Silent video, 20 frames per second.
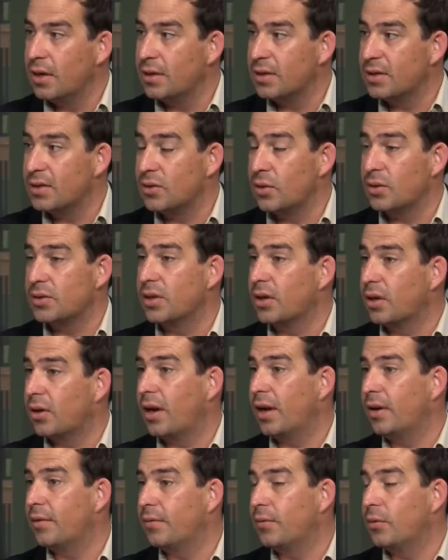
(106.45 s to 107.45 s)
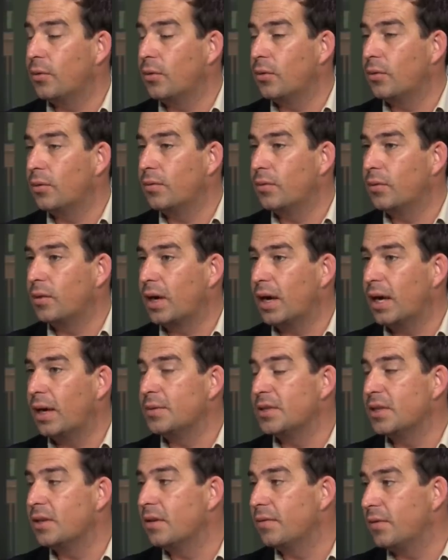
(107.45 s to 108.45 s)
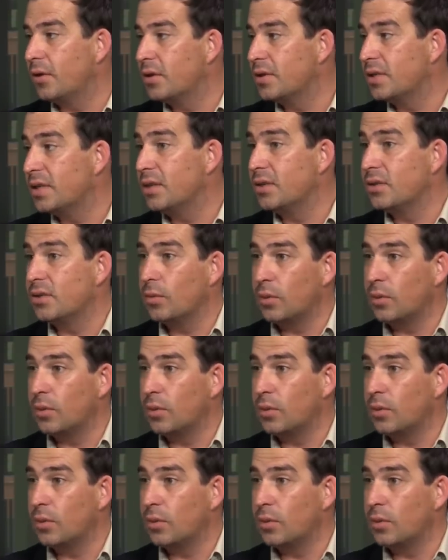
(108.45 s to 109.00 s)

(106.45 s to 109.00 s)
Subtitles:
This is also great for clubs and universities